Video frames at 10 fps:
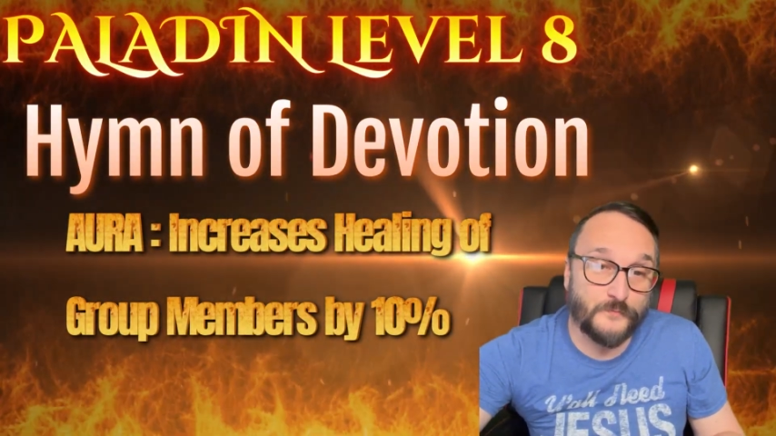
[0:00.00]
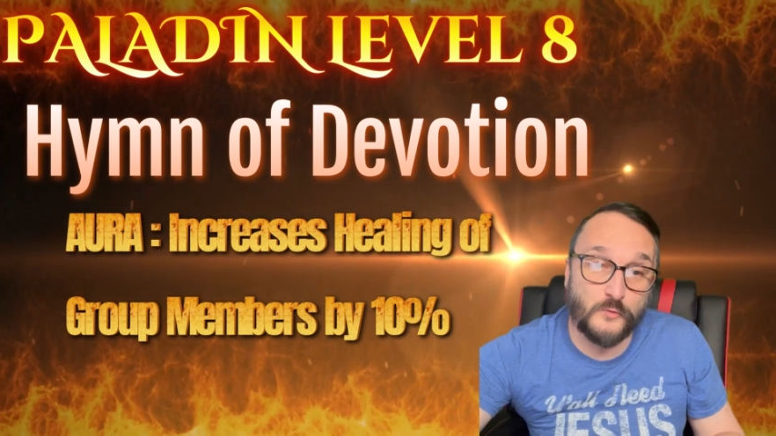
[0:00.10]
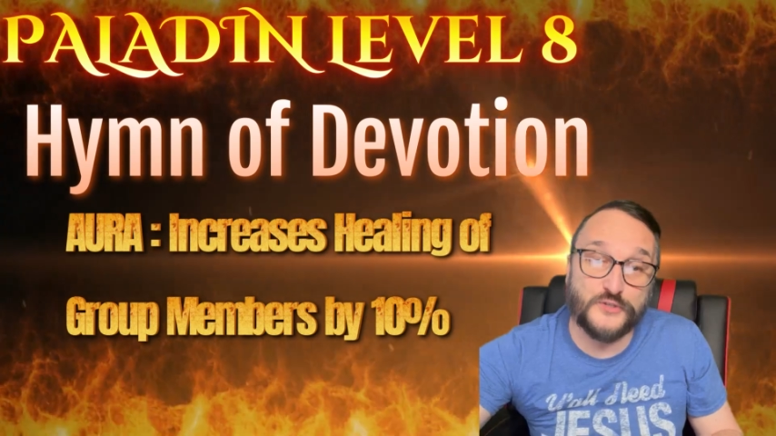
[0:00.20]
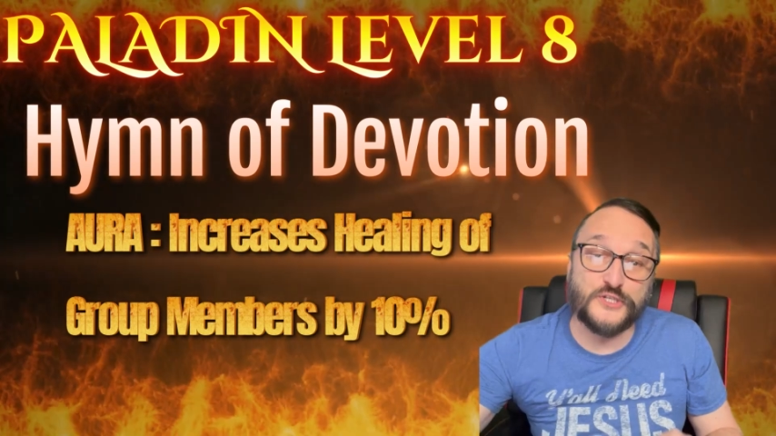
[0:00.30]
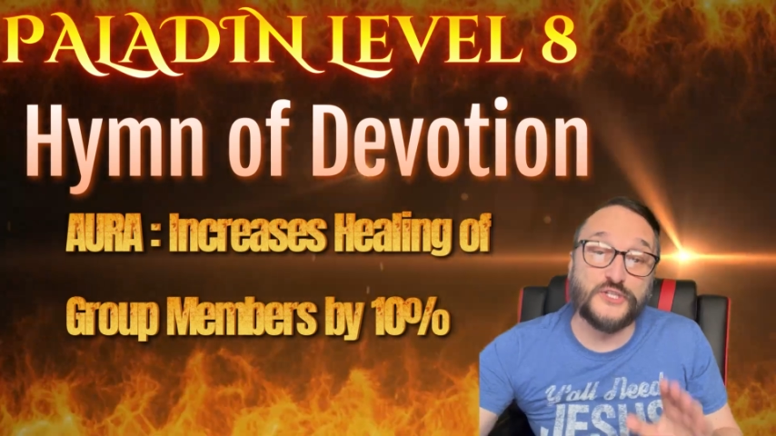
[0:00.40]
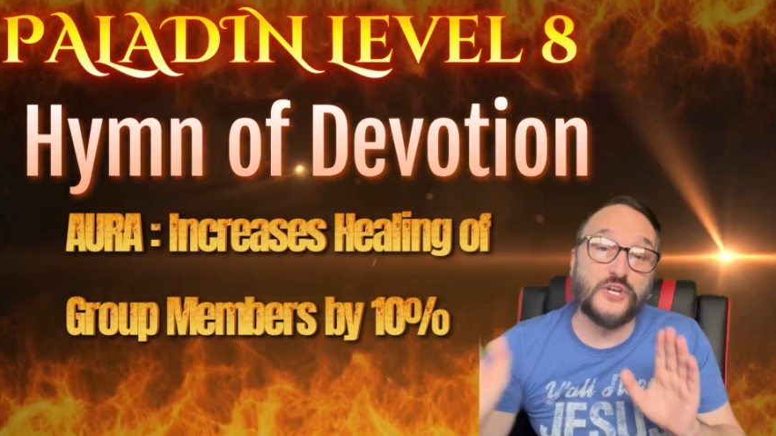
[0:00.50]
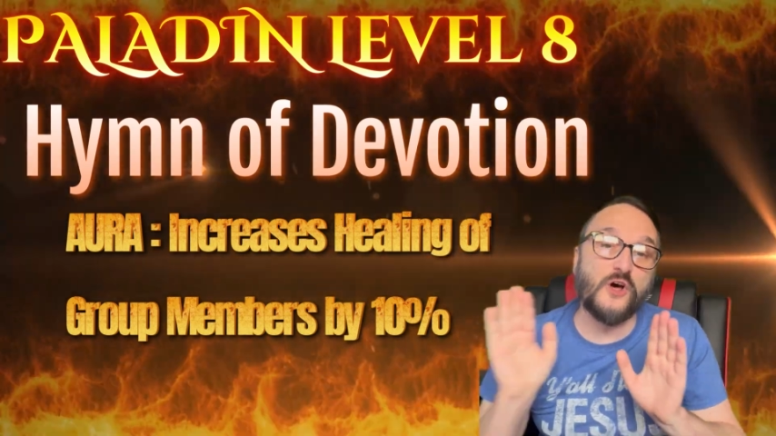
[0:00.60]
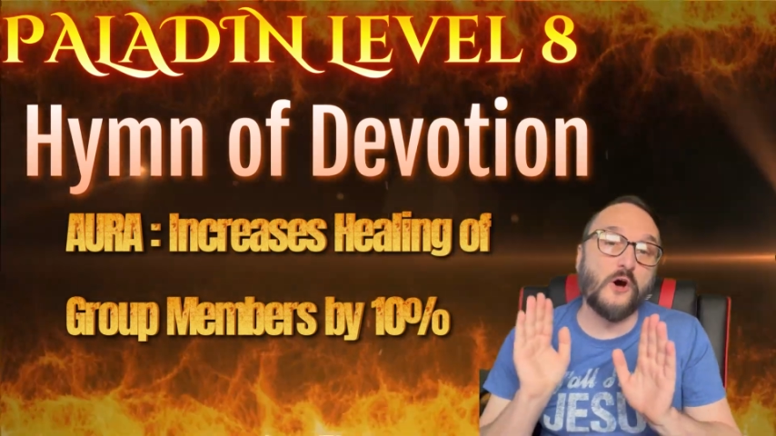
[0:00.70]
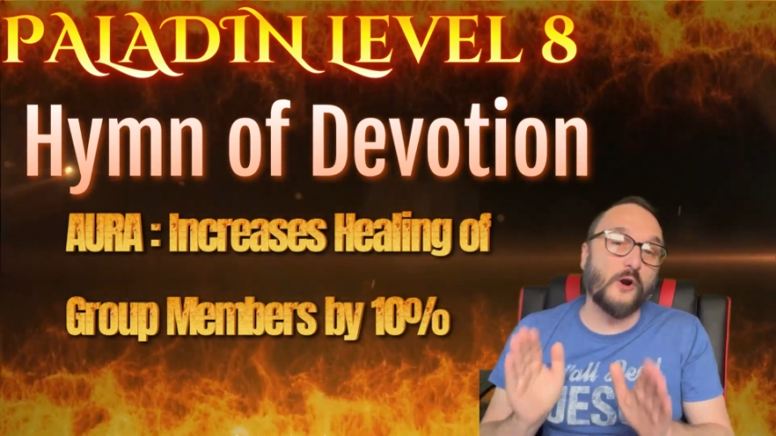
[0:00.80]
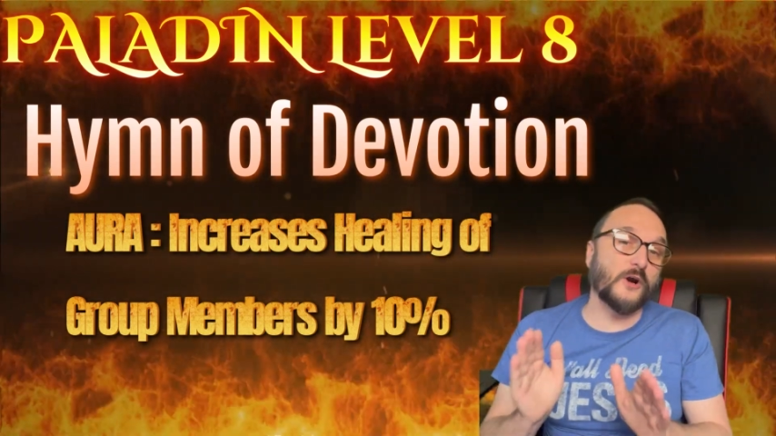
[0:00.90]
which is an
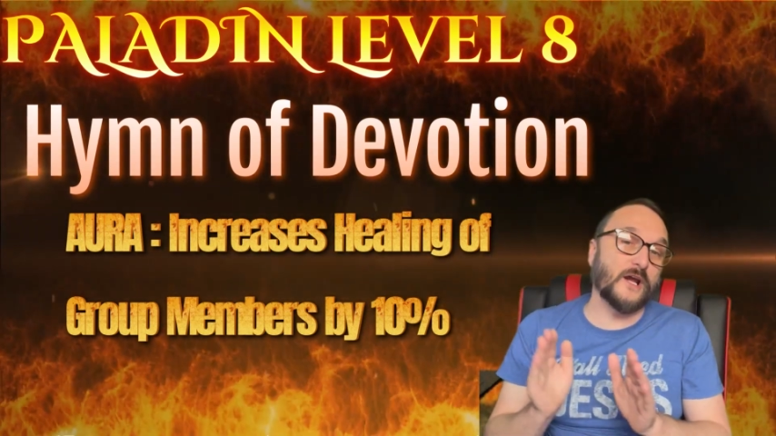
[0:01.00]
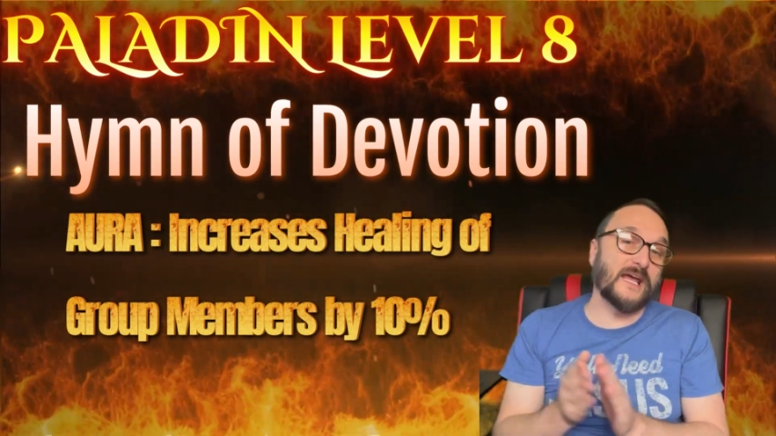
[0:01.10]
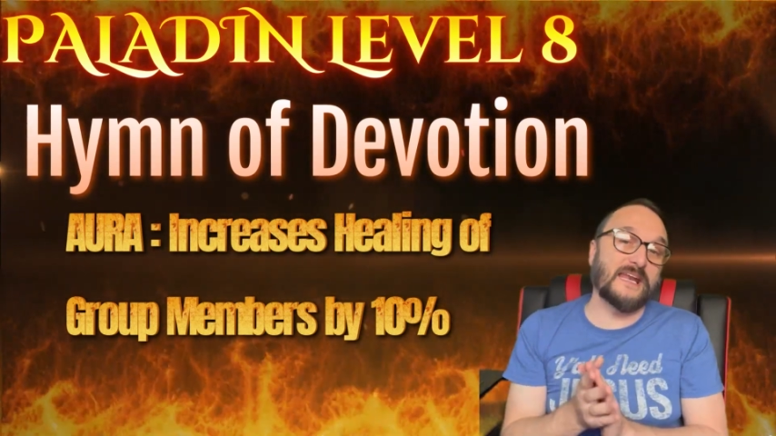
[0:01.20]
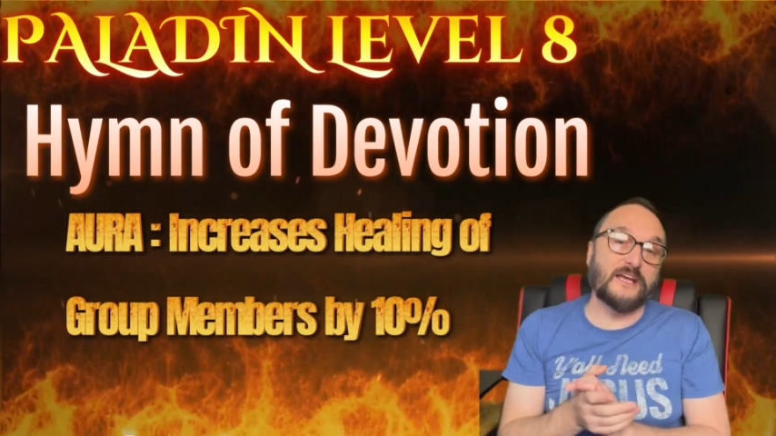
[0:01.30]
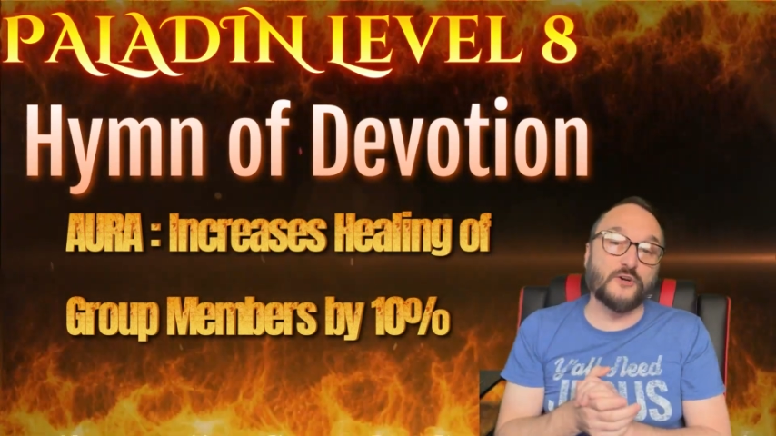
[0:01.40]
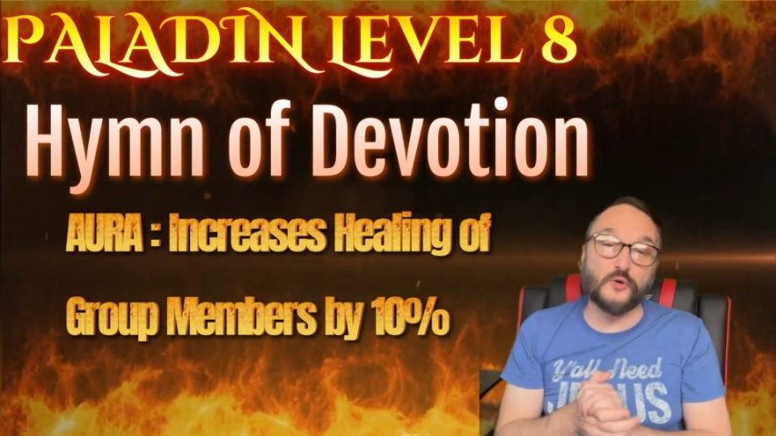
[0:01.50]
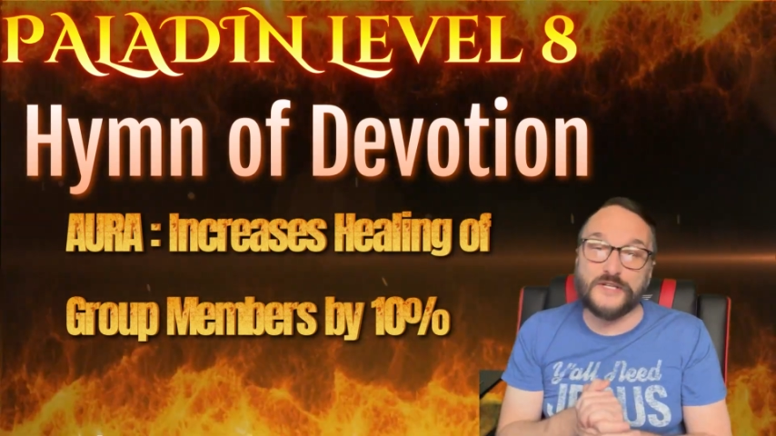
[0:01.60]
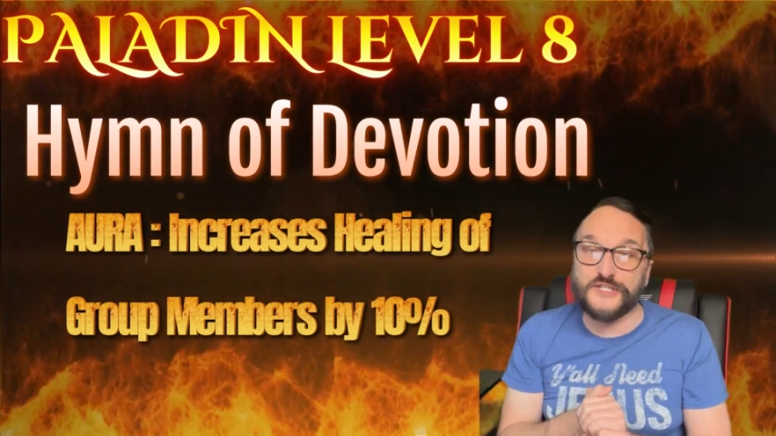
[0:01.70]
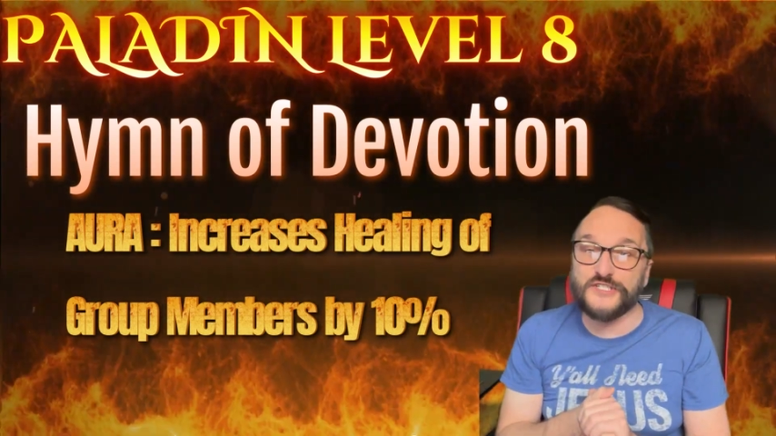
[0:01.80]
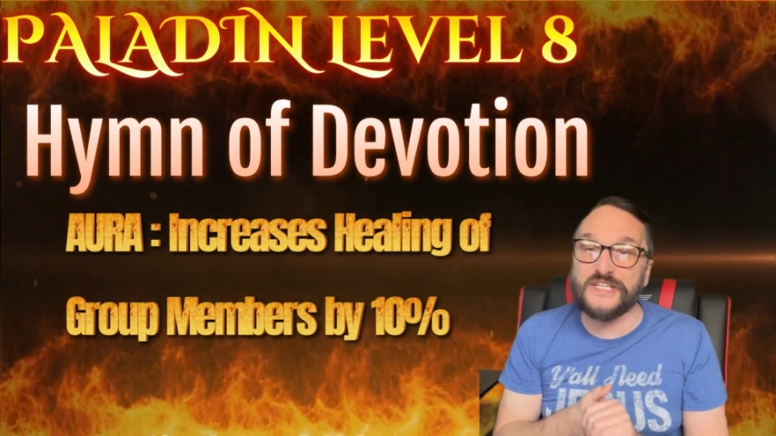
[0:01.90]
aura, and it
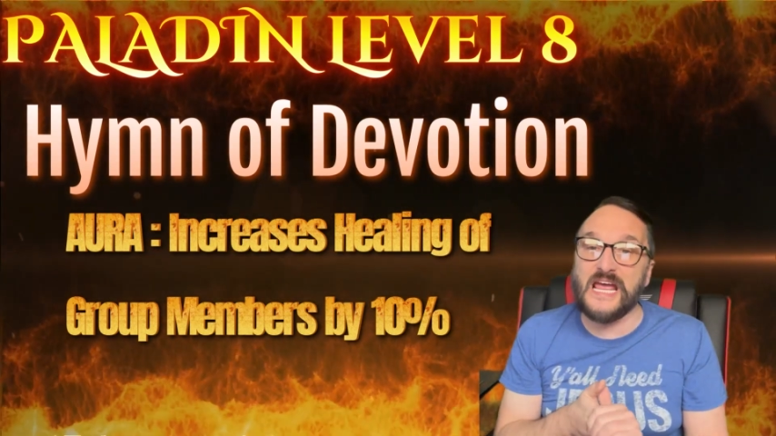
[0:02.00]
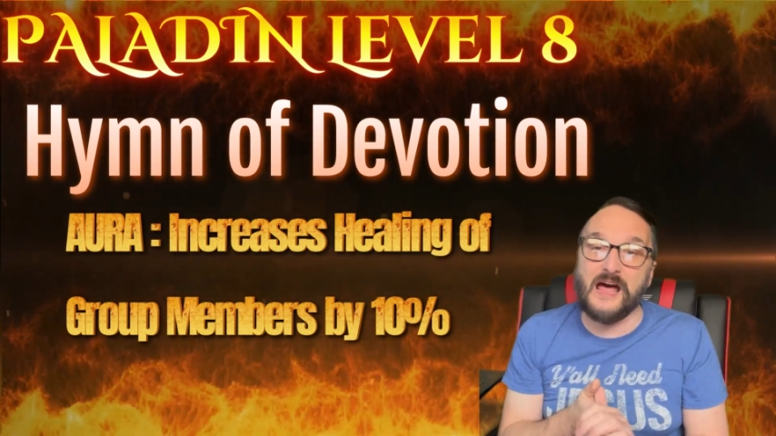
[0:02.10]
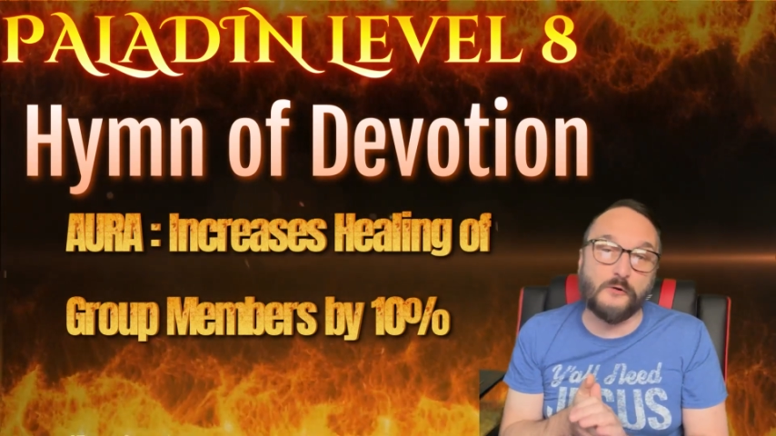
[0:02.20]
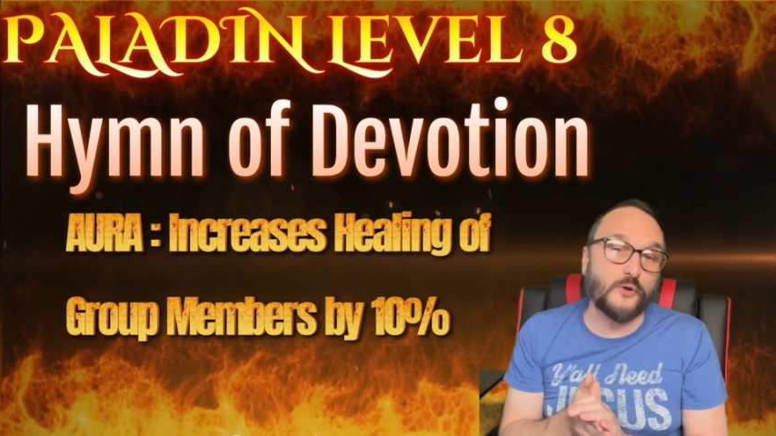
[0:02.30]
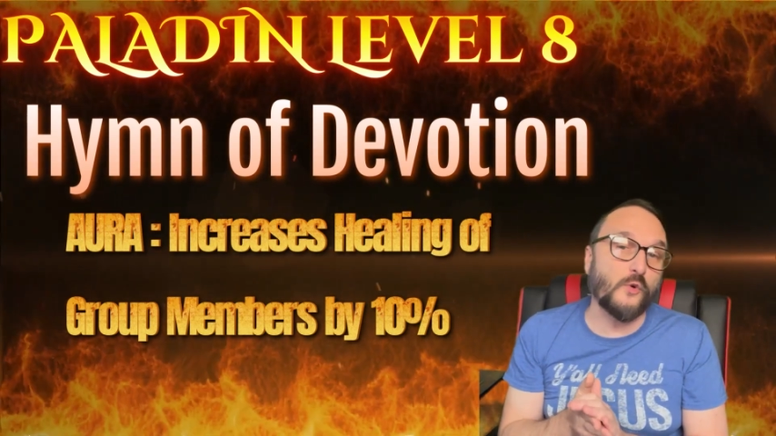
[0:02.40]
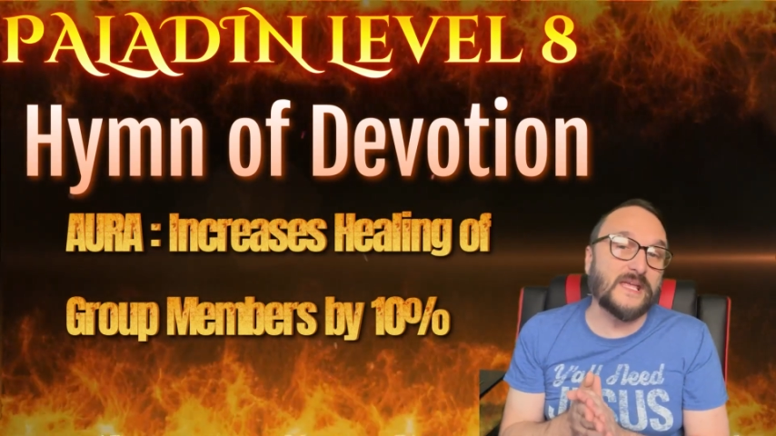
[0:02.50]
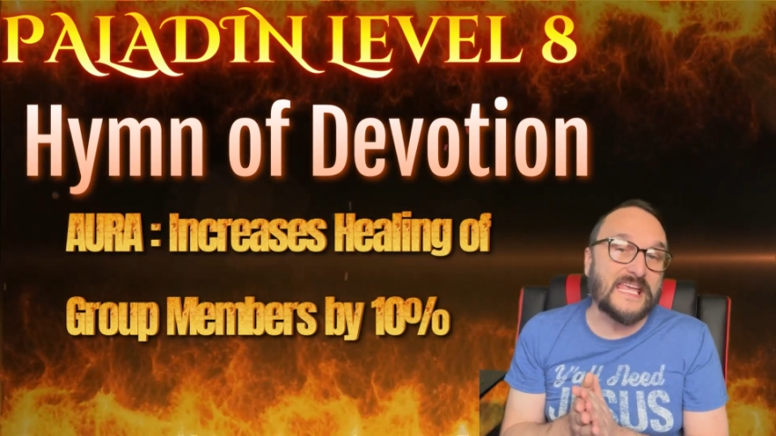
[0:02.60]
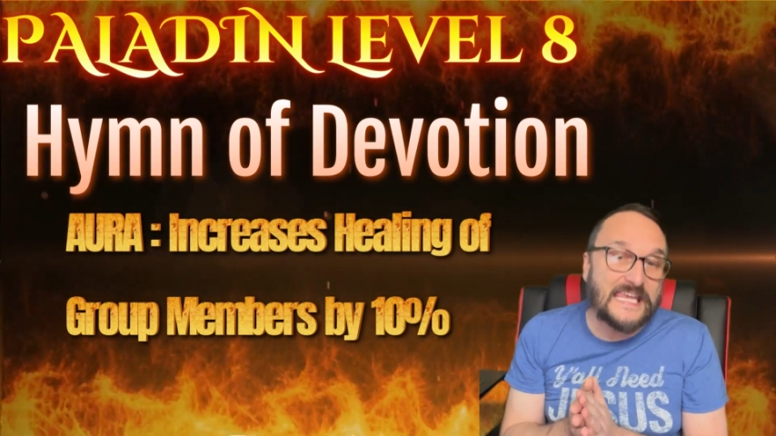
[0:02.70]
increases the outgoing